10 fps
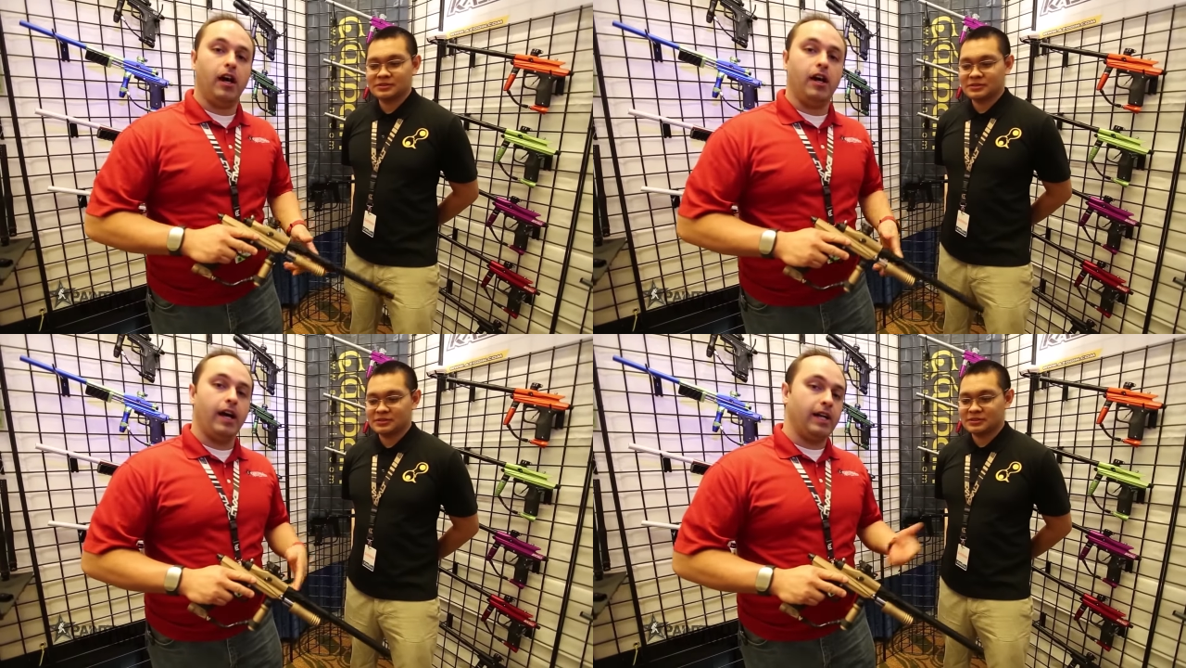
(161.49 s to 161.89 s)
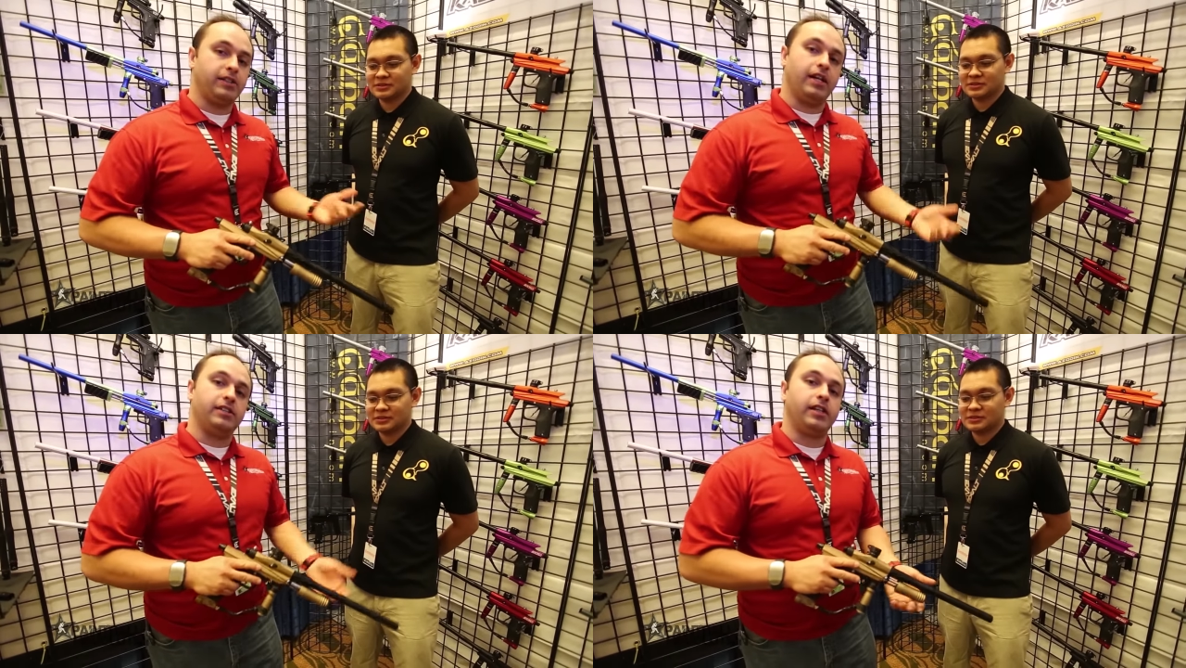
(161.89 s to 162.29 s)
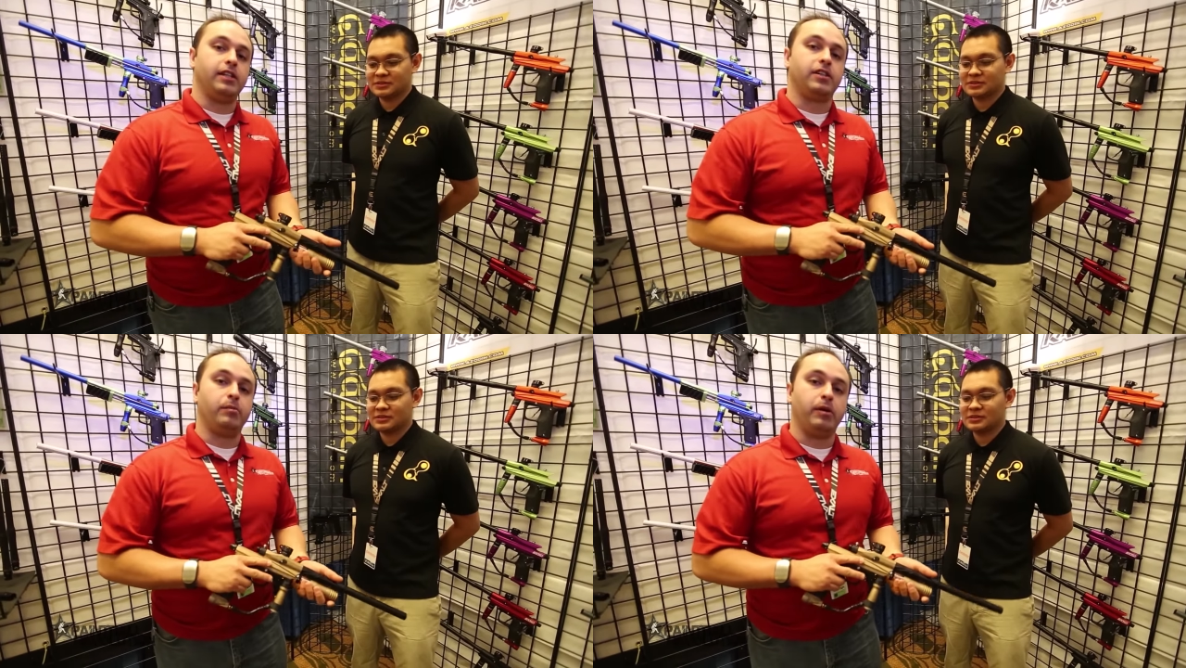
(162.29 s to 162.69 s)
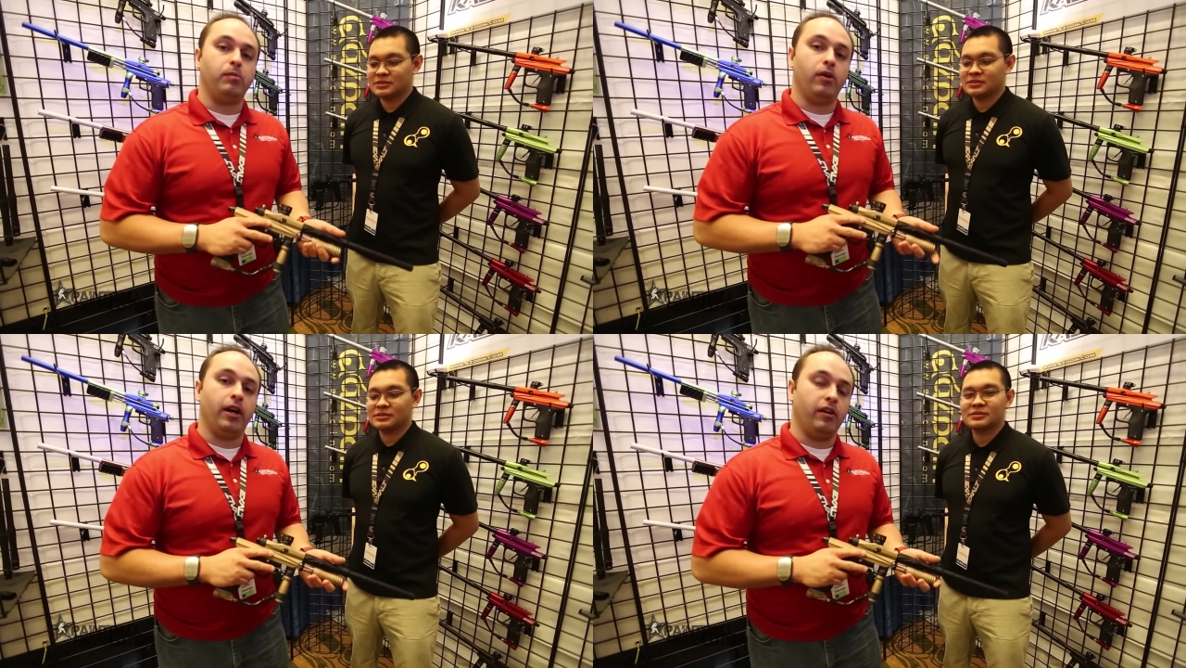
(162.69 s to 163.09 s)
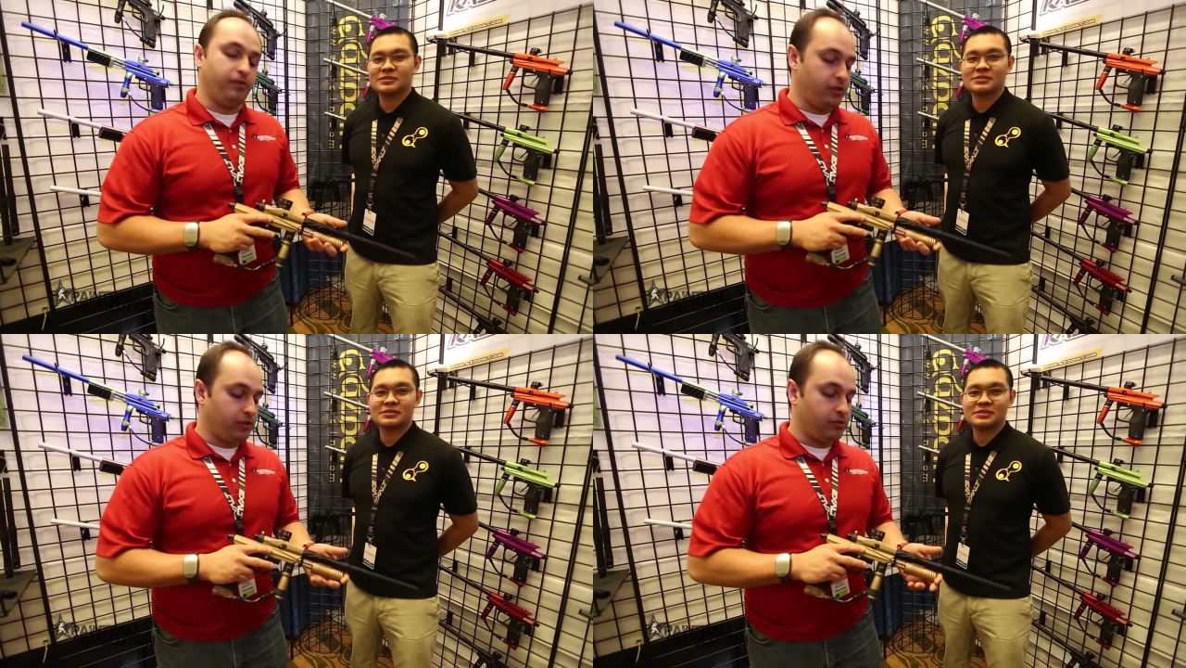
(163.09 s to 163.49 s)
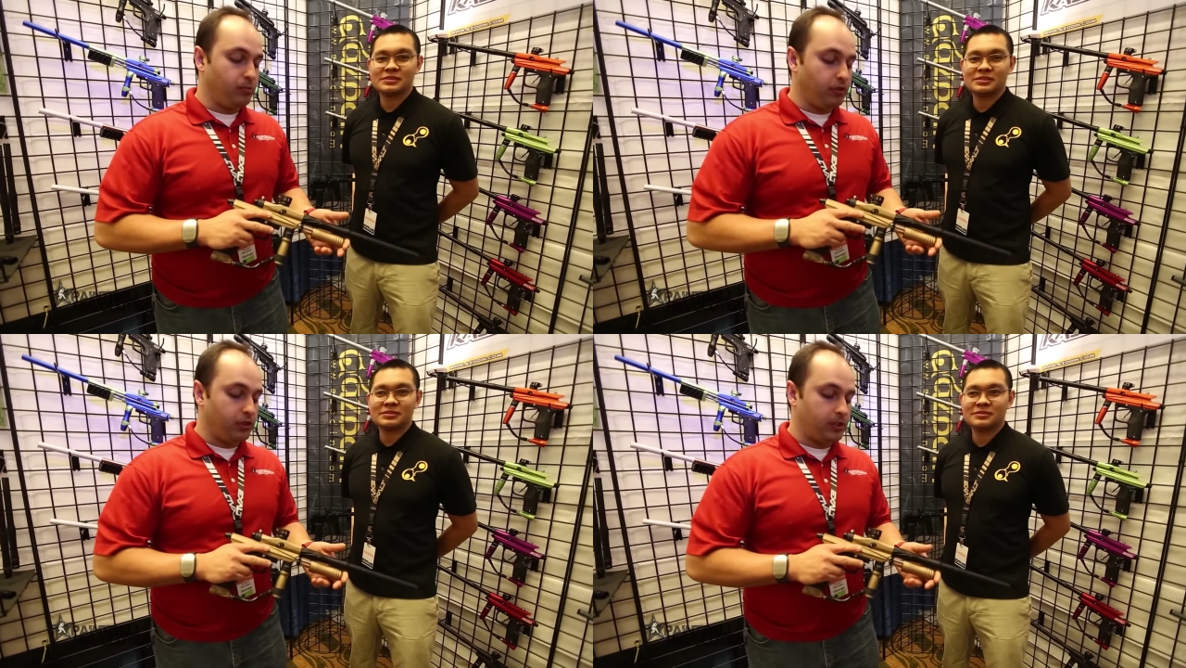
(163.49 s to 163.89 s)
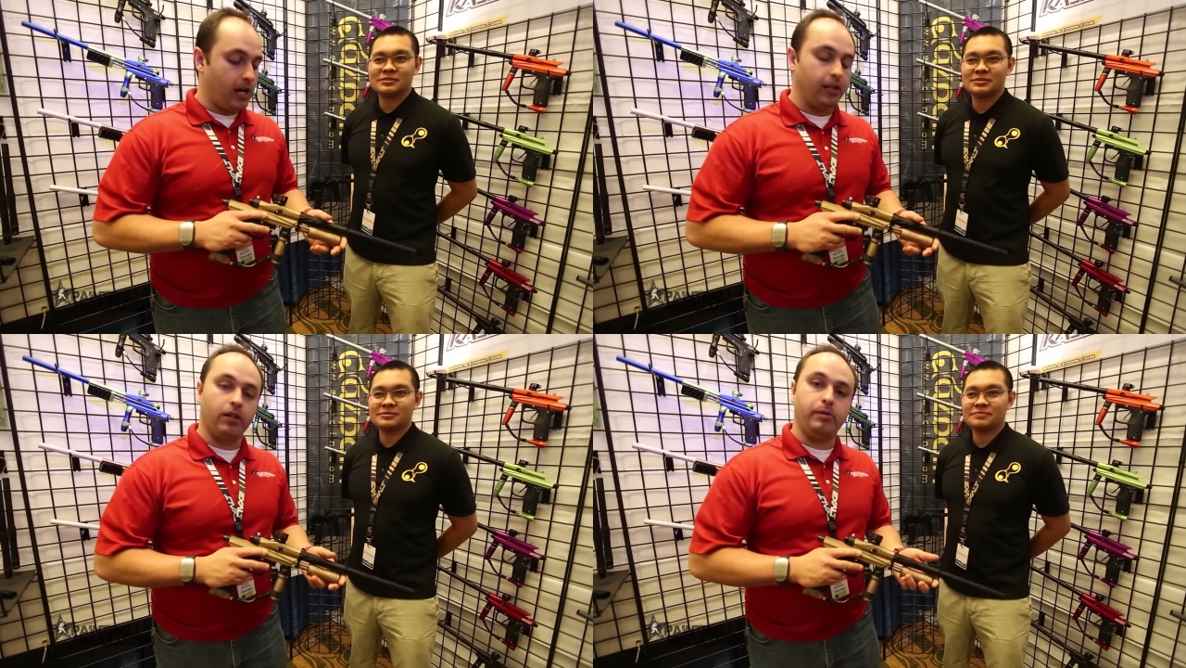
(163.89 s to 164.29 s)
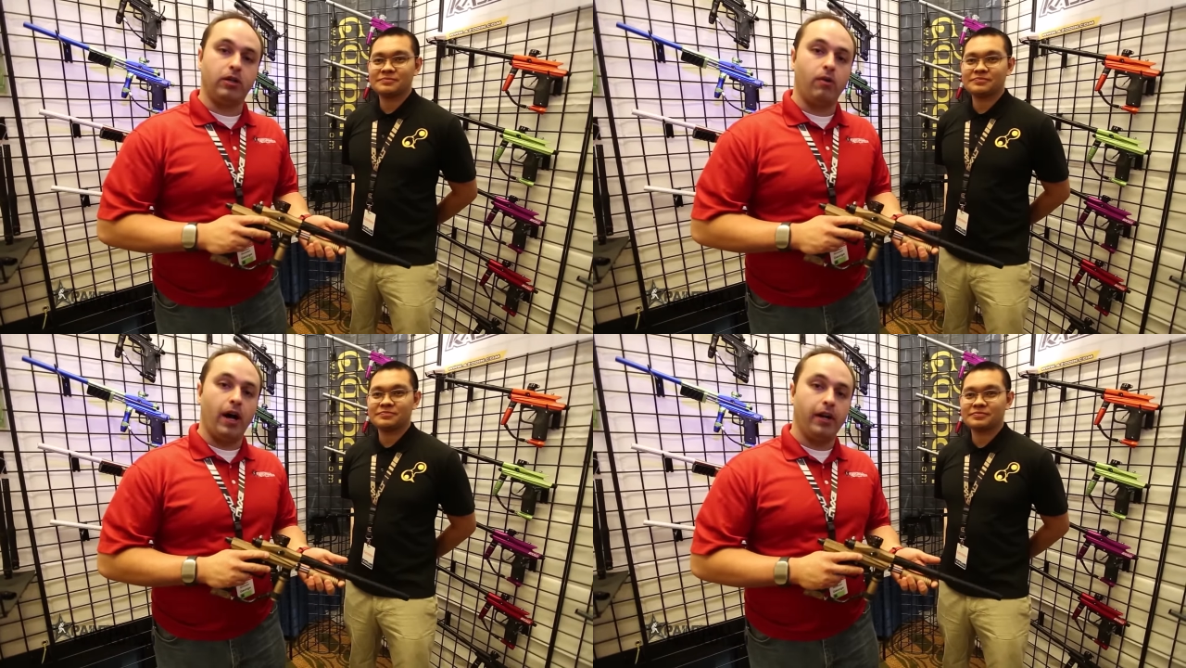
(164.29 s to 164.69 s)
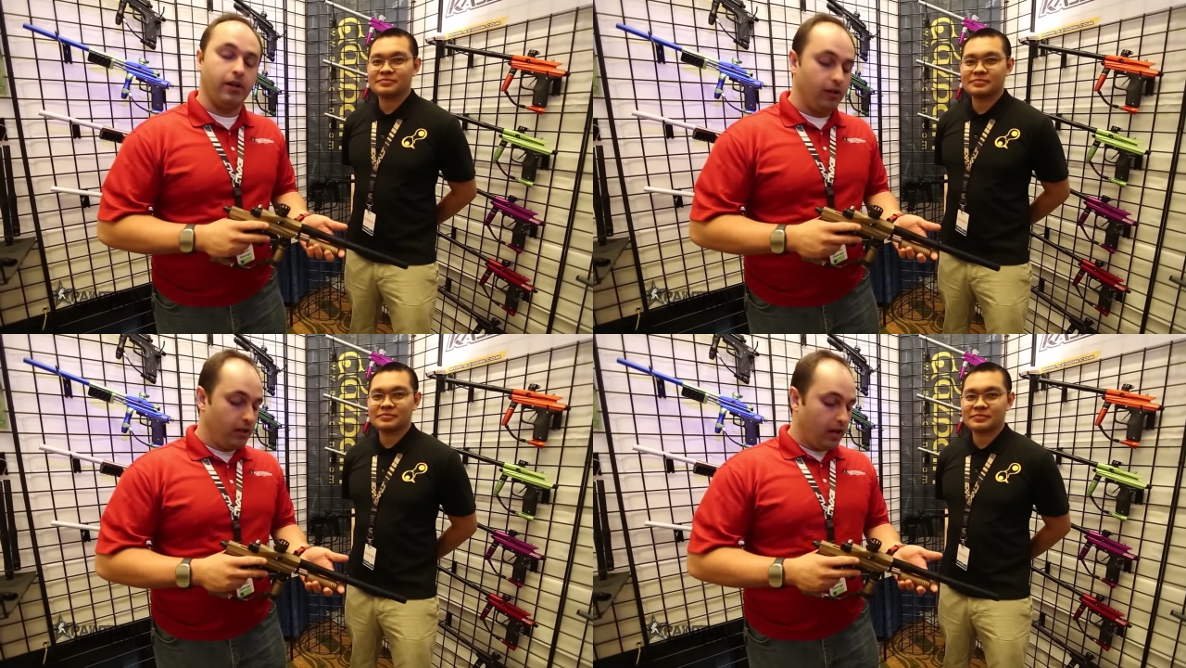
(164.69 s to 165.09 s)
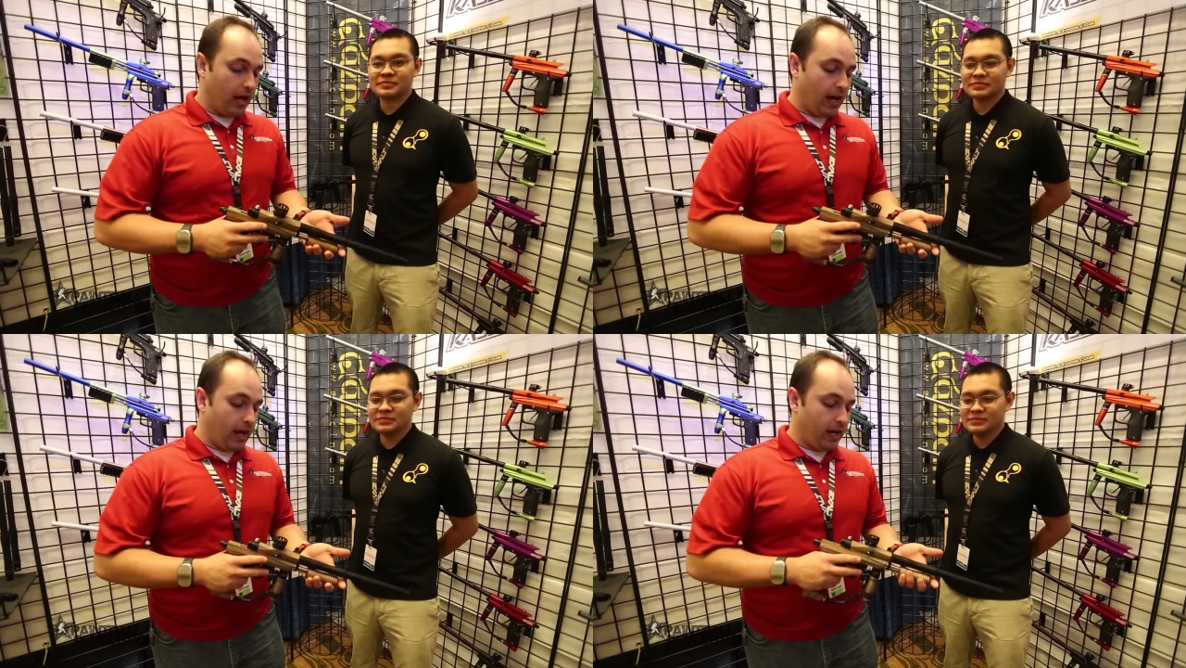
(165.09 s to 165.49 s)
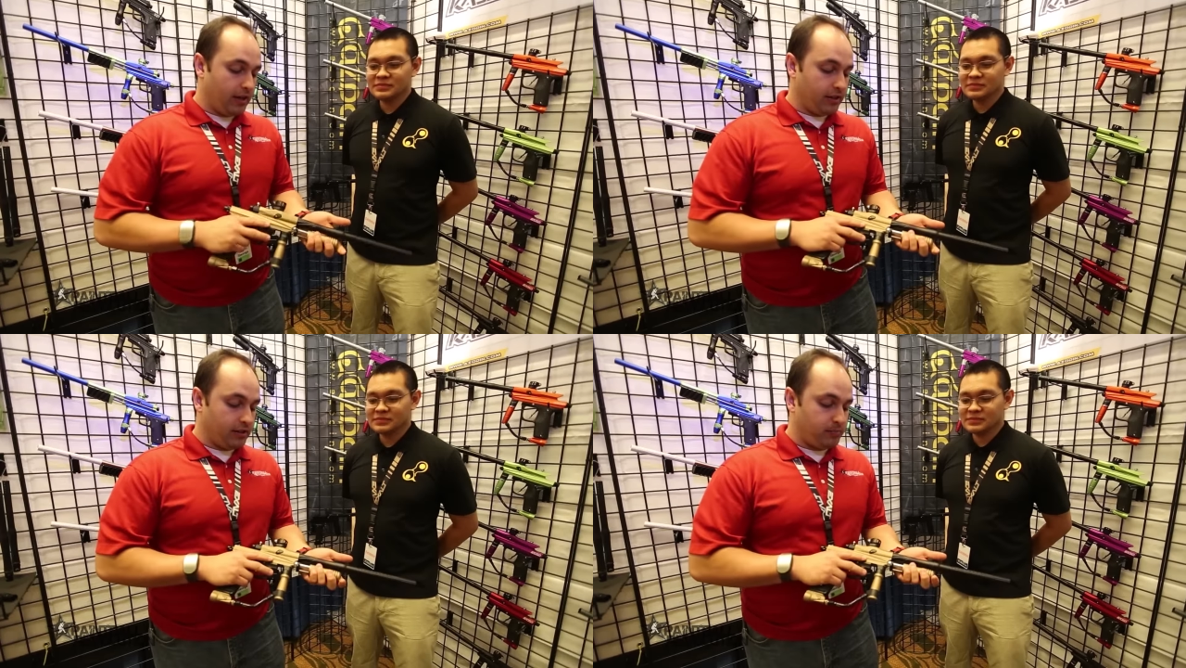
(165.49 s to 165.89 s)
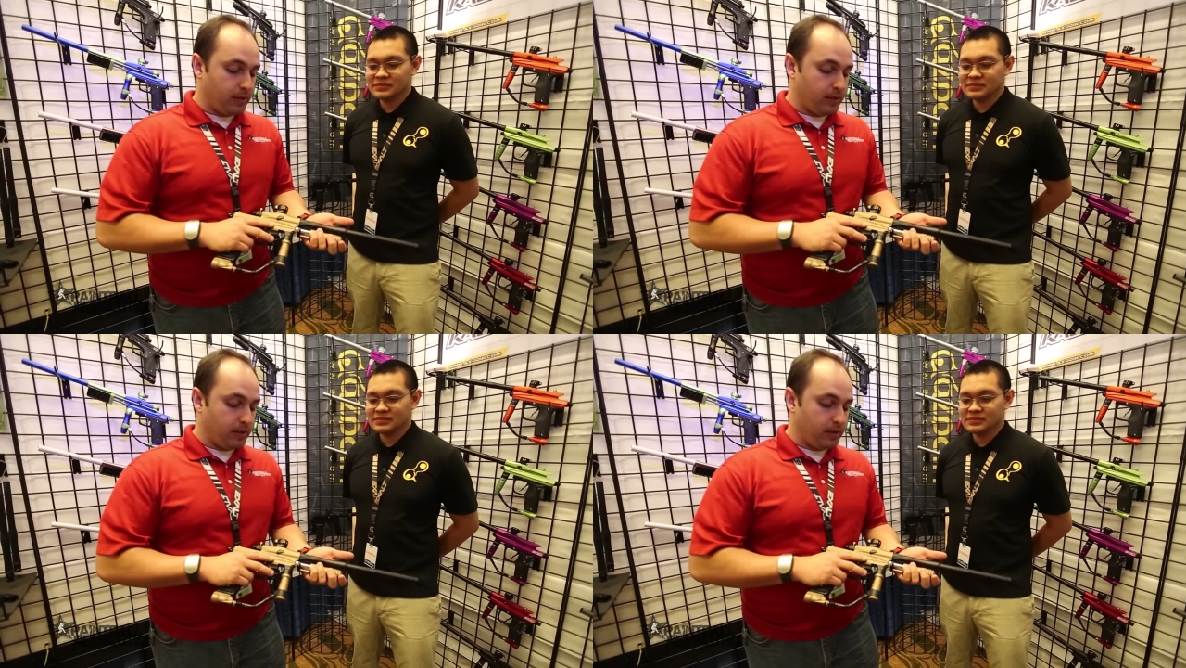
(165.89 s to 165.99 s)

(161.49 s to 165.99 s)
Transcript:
Speaker 1: Uh, as Ed said, it's going to be more air efficient, smoother shot, a little bit quieter, and it's